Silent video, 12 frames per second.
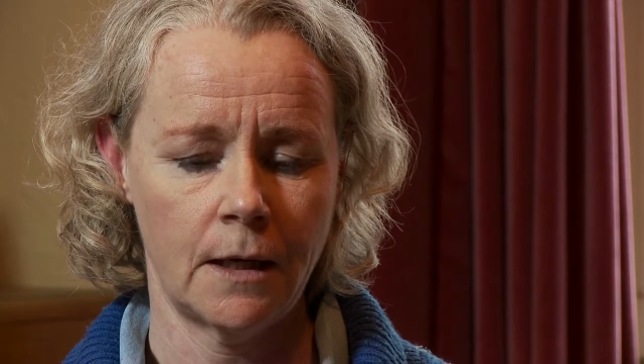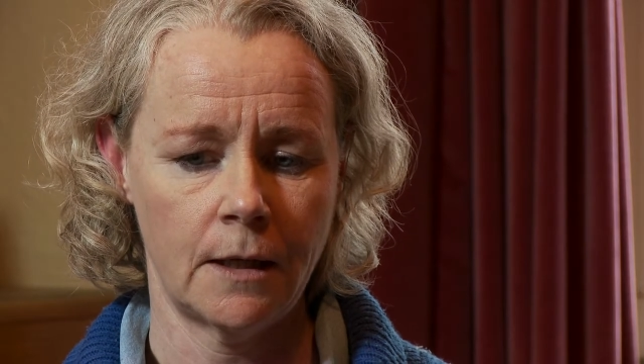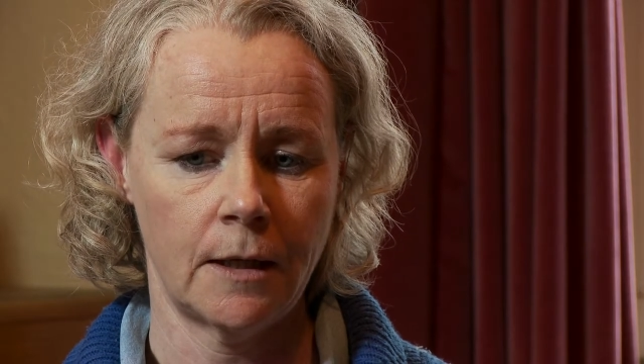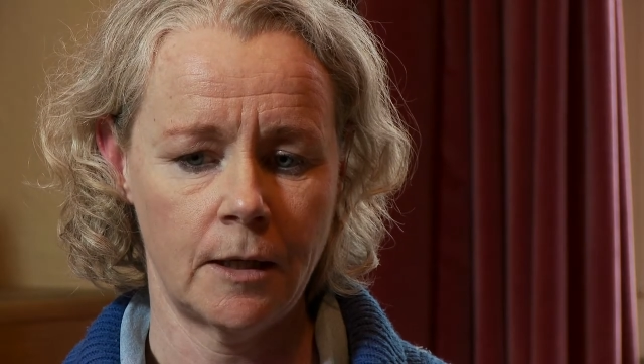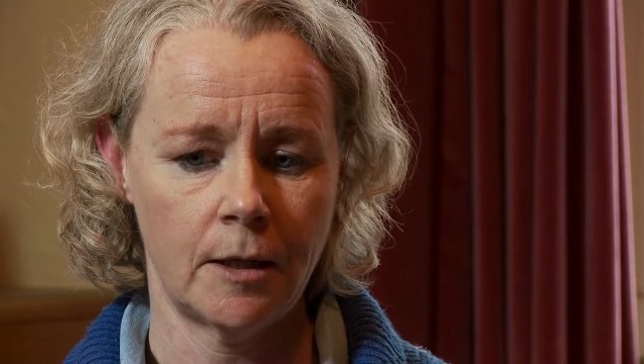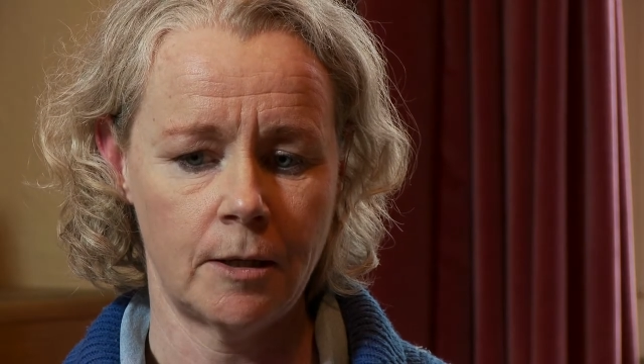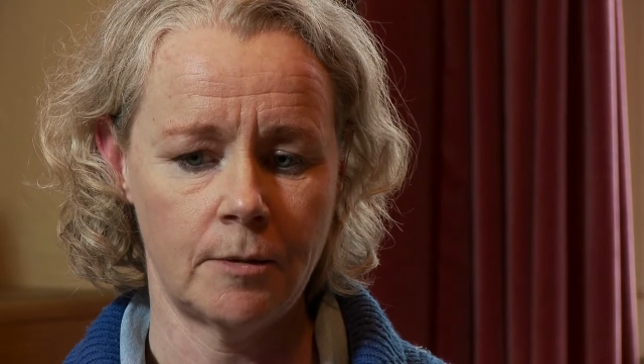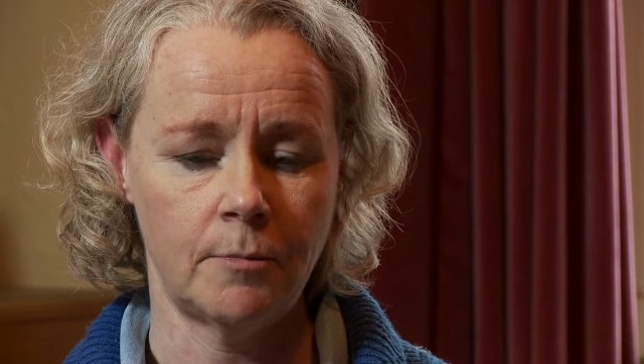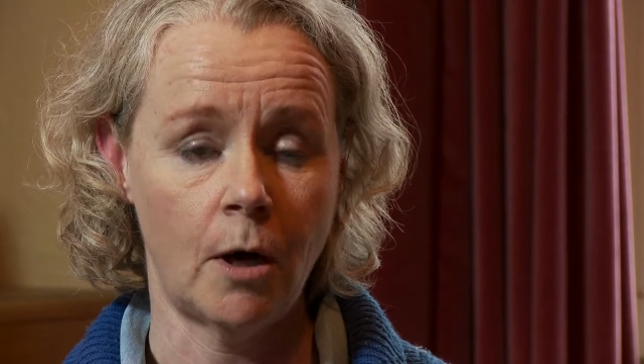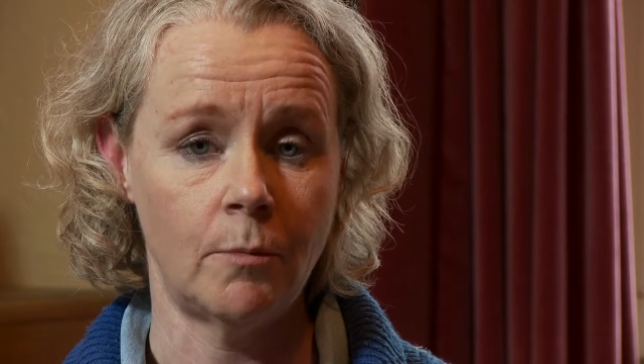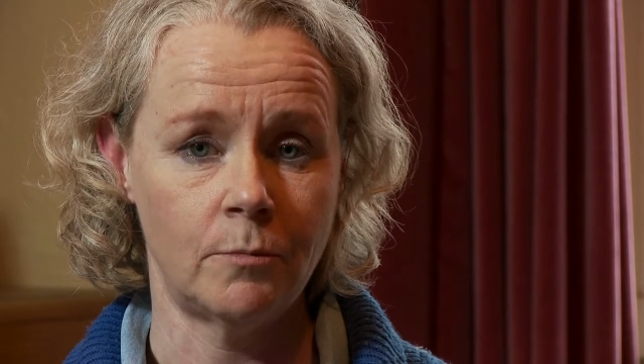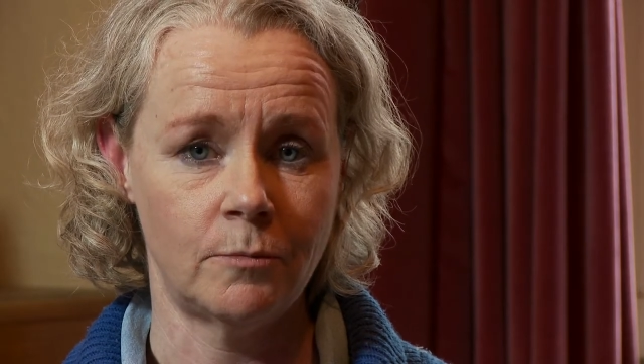
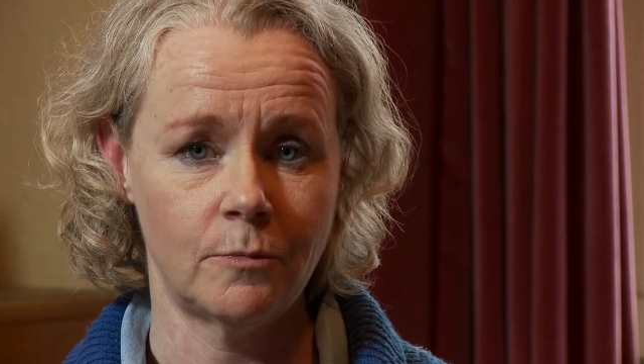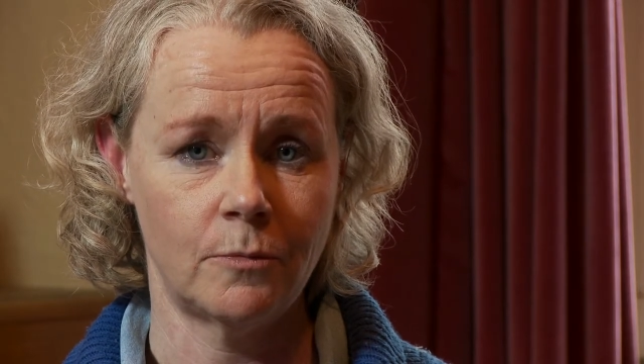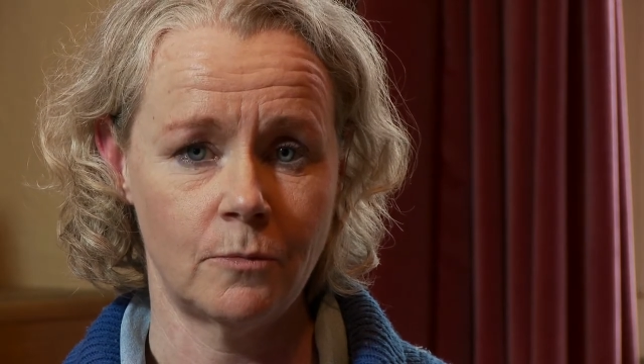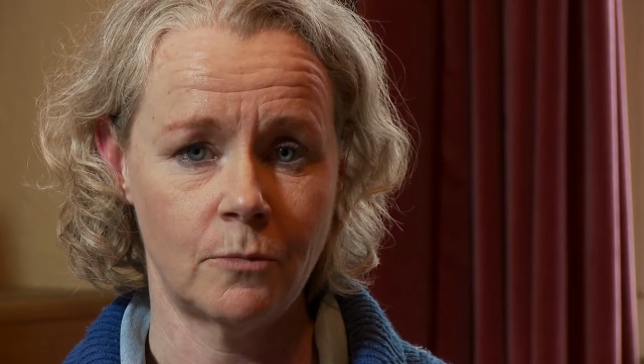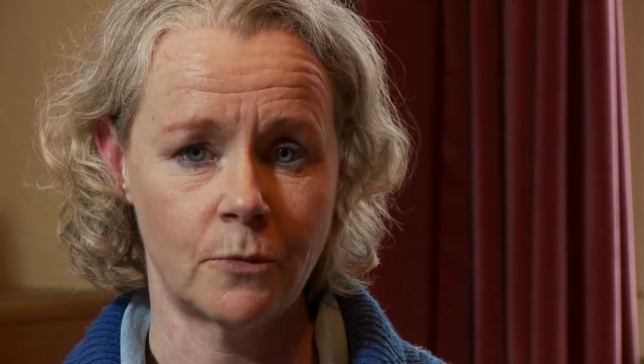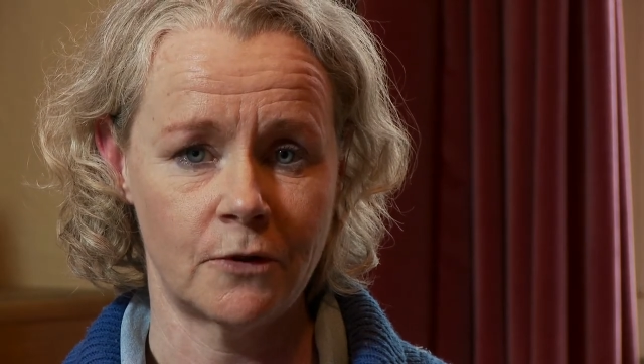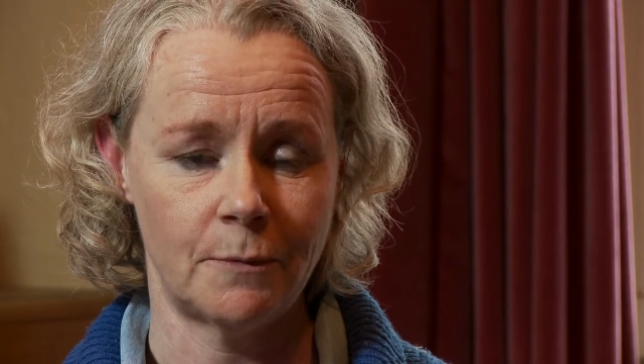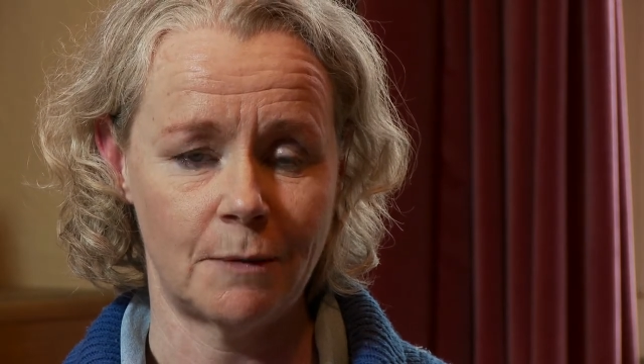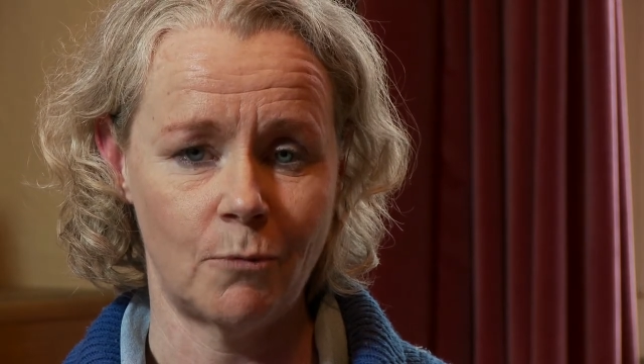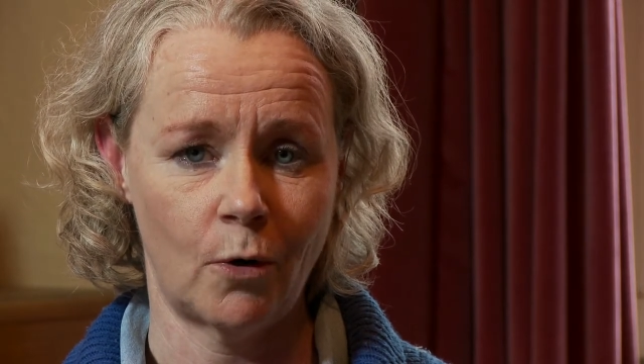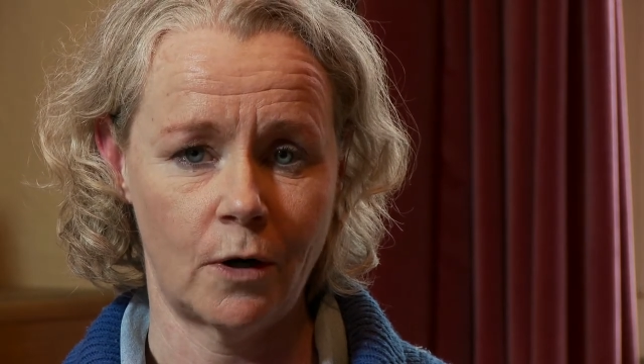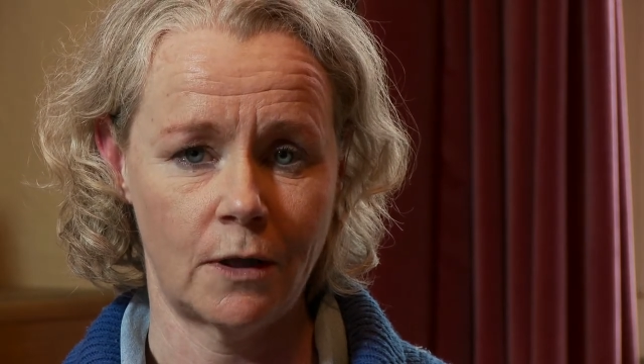Mum was a
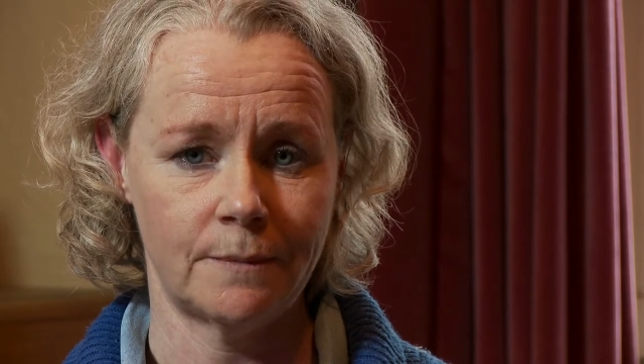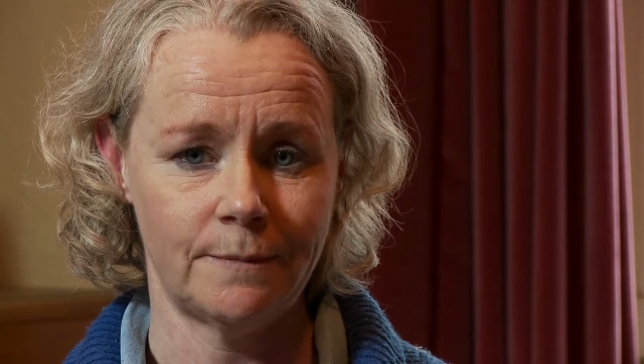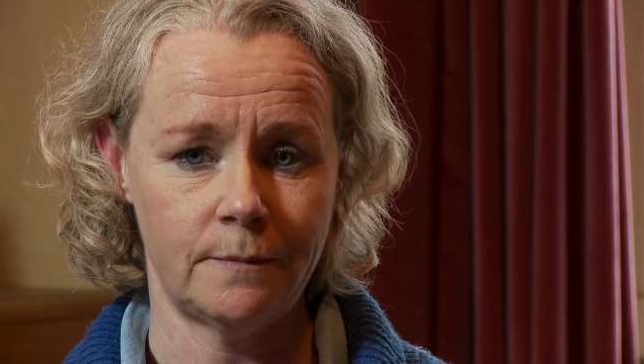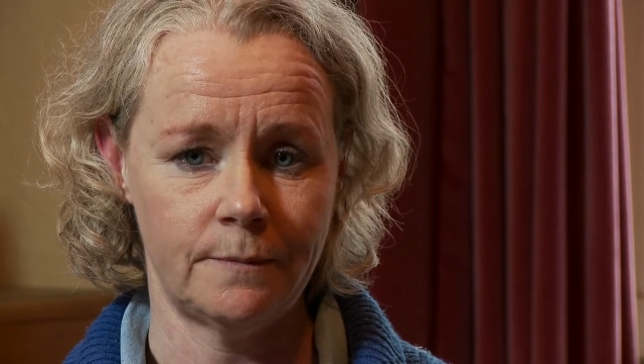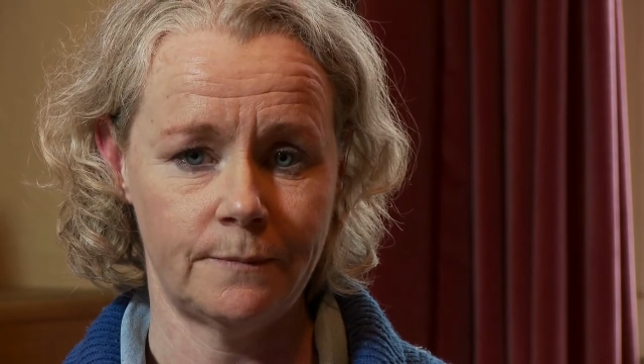bit more